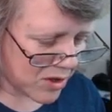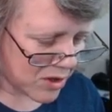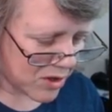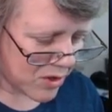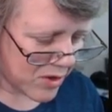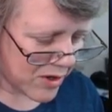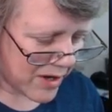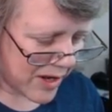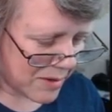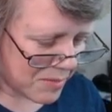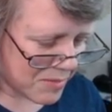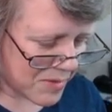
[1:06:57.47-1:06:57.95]

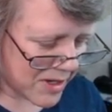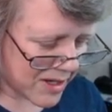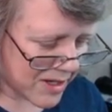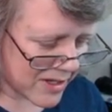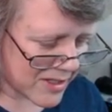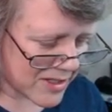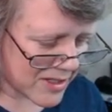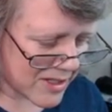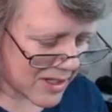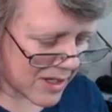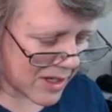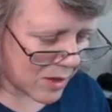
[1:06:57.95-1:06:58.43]
learn it
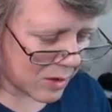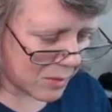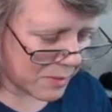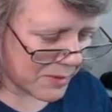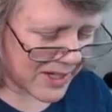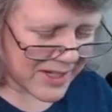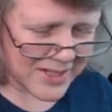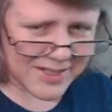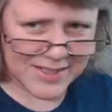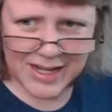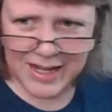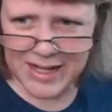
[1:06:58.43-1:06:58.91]
because it'll be
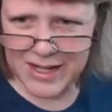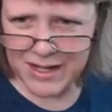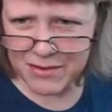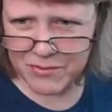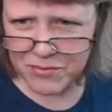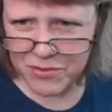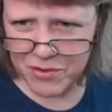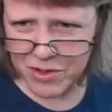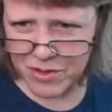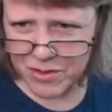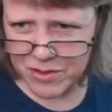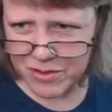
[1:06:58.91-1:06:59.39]
exciting
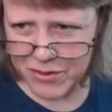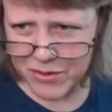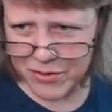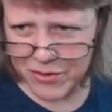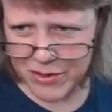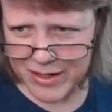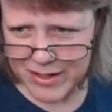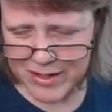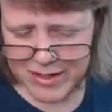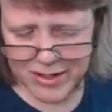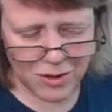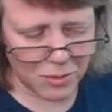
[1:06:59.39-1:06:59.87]
for you to learn
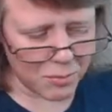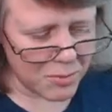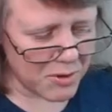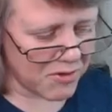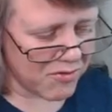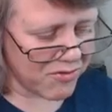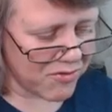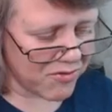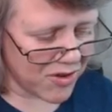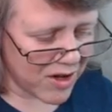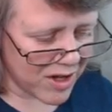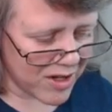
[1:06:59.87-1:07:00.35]
it. It'll be
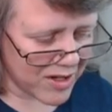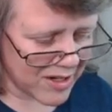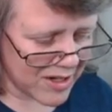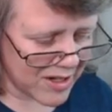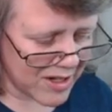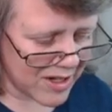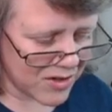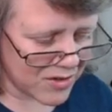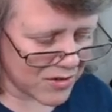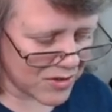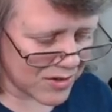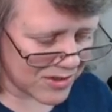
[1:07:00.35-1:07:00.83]
fun and
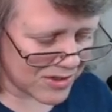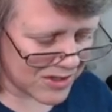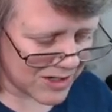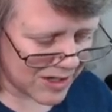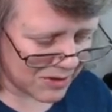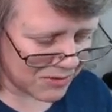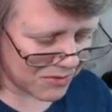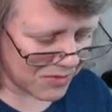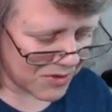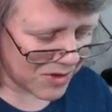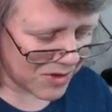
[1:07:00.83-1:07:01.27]
interesting for